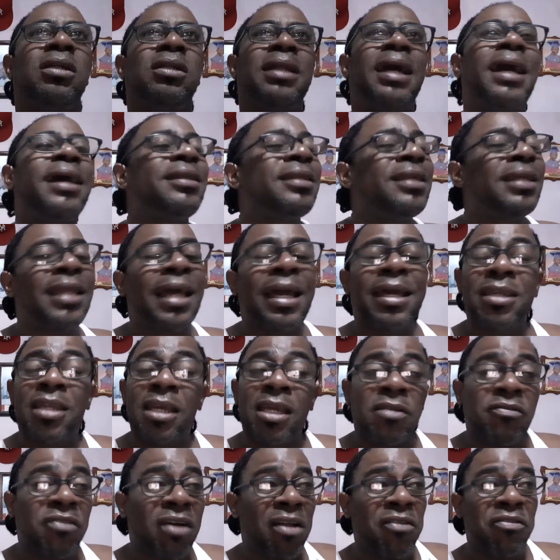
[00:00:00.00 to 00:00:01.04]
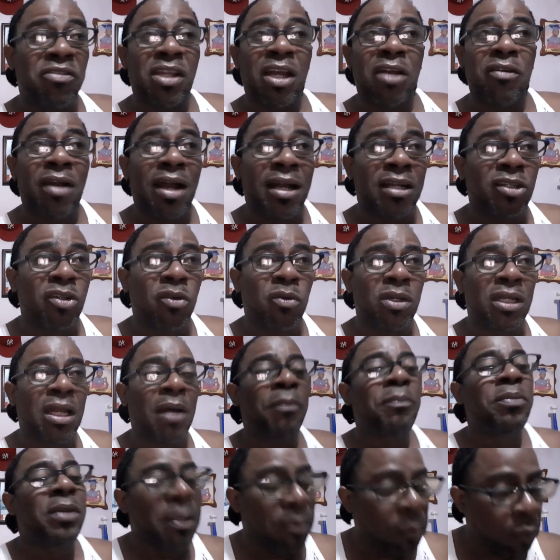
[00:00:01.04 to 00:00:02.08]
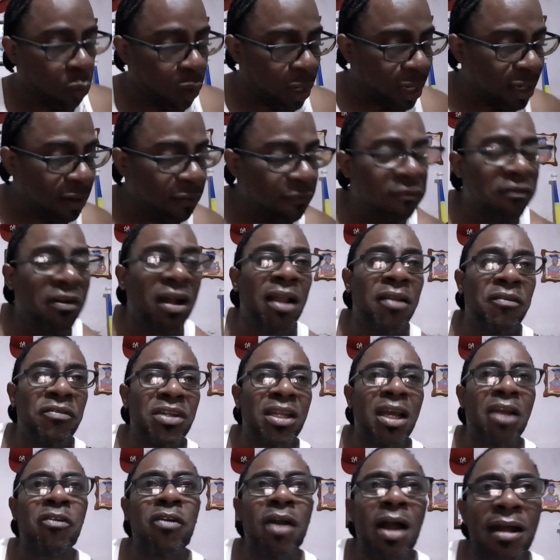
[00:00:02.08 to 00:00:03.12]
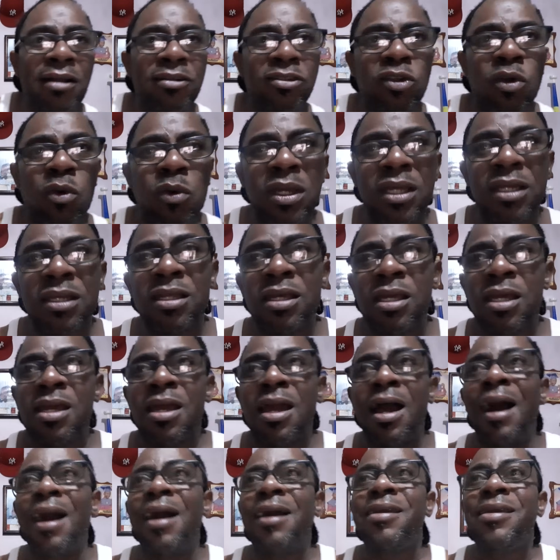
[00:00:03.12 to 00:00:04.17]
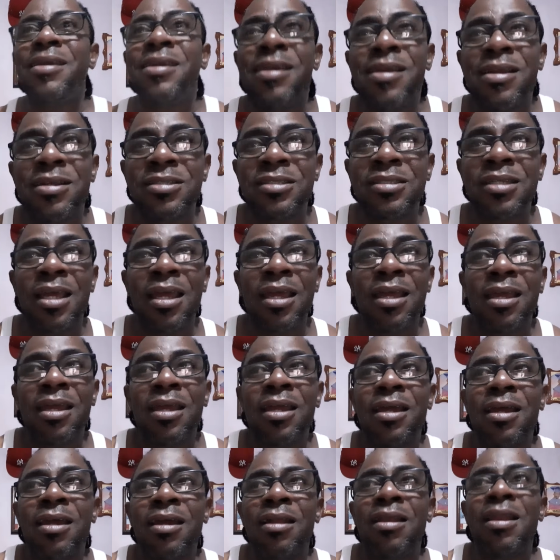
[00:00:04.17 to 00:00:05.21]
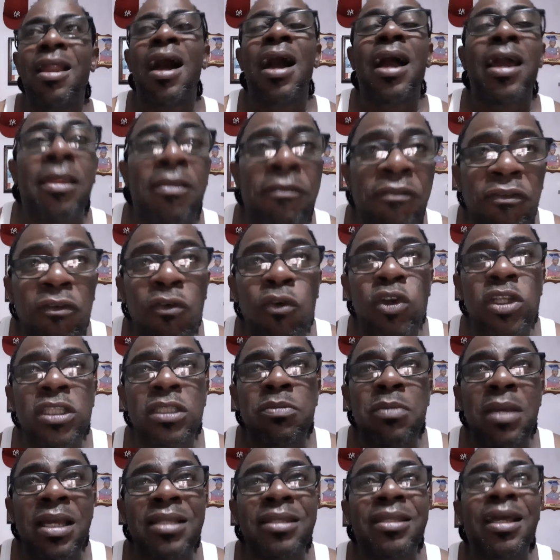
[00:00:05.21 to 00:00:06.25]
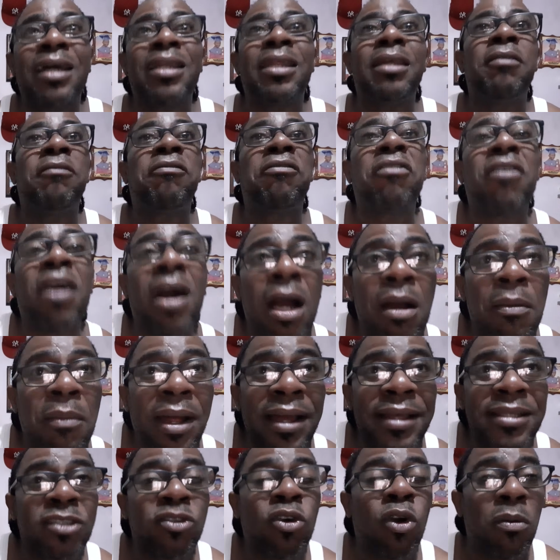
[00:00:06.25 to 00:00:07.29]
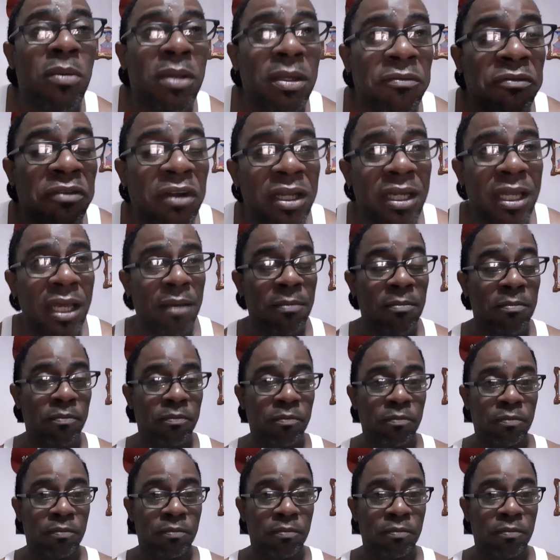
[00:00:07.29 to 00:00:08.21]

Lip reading: 99 involved in a wrongdoing, and people were involved in a wrongdoing, and here say law enforcement and informer is coming for them.